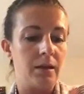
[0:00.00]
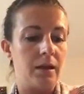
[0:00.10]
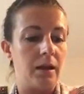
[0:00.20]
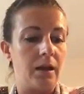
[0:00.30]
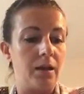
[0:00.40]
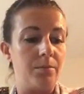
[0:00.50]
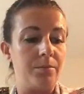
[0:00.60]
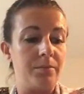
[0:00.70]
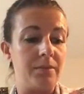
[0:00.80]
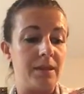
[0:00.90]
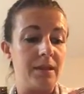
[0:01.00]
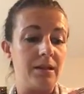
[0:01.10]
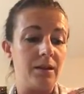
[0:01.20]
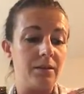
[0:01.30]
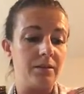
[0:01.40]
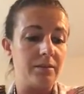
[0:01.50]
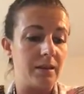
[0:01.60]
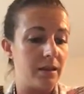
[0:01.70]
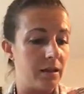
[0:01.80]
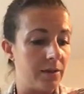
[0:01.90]
The last
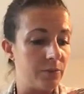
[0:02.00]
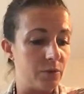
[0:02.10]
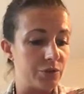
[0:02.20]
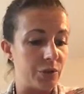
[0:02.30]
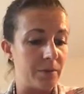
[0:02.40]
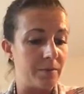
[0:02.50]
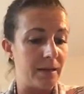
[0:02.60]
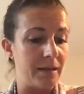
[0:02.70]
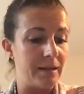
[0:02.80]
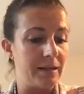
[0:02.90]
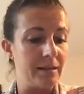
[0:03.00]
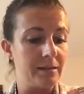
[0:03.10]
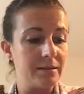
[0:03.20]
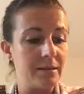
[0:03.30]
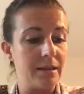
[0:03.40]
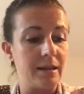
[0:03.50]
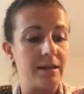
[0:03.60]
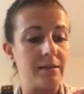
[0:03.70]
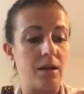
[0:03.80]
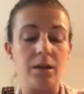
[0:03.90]
thing I've got on my list
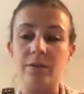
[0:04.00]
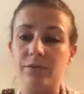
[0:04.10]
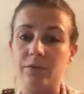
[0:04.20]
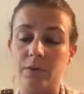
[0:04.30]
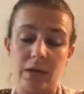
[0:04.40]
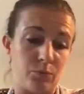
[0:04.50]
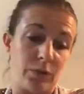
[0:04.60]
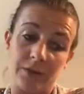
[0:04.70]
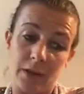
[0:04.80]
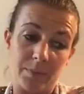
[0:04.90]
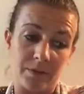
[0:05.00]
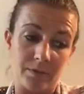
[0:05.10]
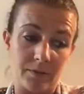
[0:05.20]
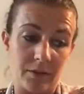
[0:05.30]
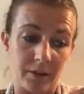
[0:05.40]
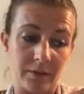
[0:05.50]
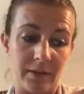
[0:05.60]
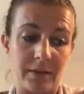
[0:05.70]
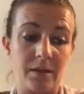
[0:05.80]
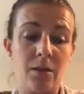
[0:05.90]
is a couple of last
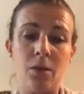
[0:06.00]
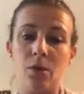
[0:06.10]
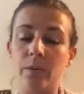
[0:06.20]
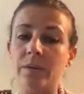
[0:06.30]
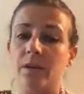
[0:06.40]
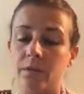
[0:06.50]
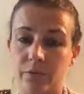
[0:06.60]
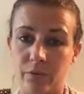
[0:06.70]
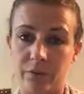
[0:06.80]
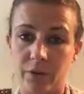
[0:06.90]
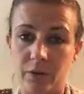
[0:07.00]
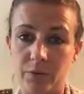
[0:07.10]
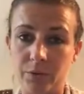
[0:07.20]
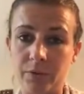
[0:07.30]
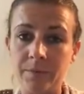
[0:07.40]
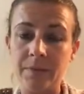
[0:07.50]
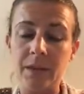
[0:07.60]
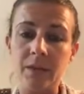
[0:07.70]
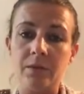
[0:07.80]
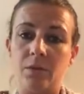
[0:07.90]
things. Always ask for referrals.
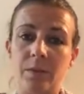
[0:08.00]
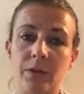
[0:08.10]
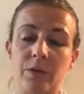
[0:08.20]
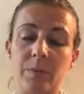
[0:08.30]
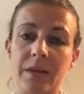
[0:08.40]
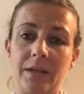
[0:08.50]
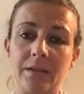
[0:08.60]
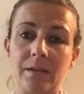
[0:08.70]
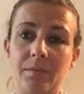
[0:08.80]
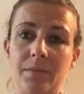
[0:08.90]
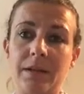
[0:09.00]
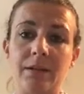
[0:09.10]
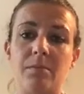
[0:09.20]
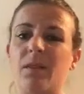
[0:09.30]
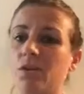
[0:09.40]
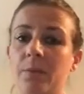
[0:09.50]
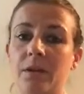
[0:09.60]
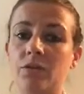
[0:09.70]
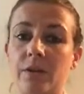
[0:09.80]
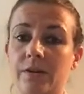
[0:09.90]
So when you're speaking to somebody that might not be
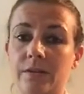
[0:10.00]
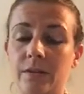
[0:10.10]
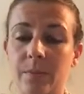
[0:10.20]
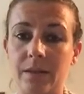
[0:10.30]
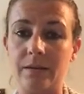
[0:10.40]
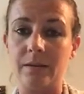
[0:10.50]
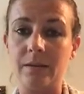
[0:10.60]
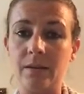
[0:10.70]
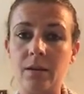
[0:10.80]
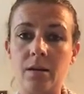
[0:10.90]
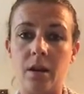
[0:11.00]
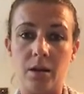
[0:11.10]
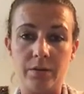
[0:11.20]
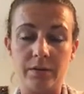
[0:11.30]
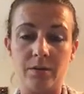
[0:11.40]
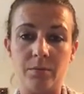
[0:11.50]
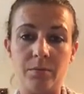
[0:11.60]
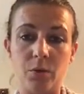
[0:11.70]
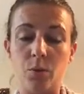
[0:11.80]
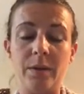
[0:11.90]
interested in the business,
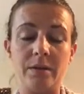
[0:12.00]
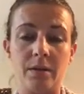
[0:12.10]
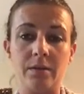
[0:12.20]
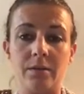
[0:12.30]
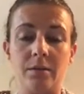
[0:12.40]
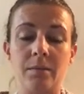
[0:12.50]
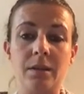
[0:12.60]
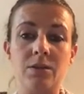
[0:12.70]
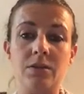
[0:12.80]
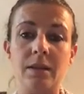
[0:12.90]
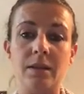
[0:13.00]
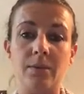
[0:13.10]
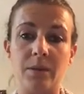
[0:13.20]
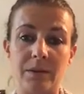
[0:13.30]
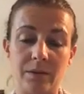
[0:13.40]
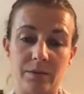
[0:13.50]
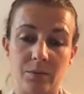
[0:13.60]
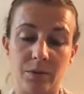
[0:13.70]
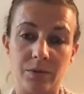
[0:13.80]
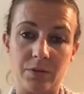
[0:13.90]
always ask them, do they know anyone else
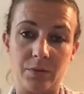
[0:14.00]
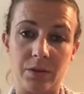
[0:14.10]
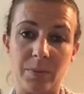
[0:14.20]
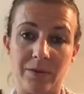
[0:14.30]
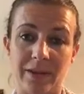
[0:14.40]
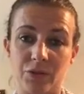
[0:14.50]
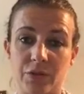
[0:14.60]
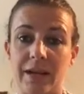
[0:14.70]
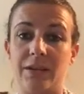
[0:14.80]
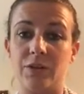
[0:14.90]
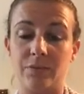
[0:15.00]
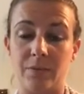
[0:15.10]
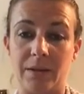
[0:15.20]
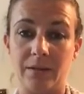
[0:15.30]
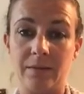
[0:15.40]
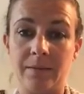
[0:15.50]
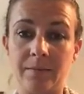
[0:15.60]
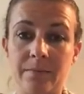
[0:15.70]
that wants to earn a bit of extra cash every month?